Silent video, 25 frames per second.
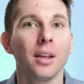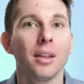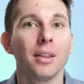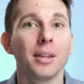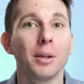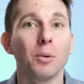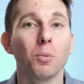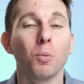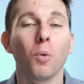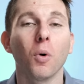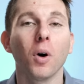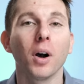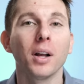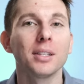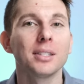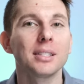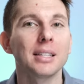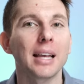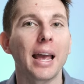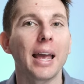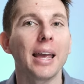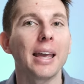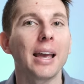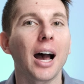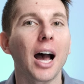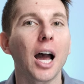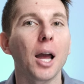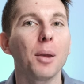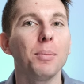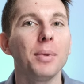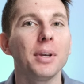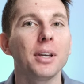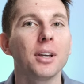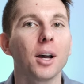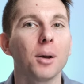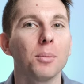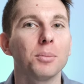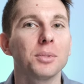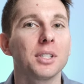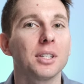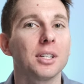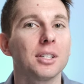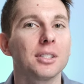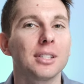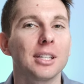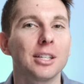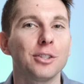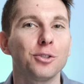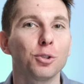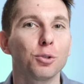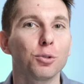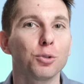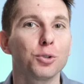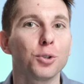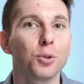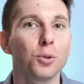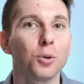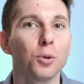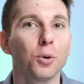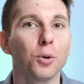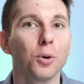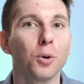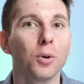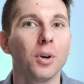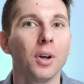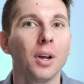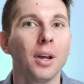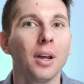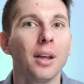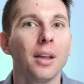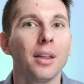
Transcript: then once AI becomes an essential tool,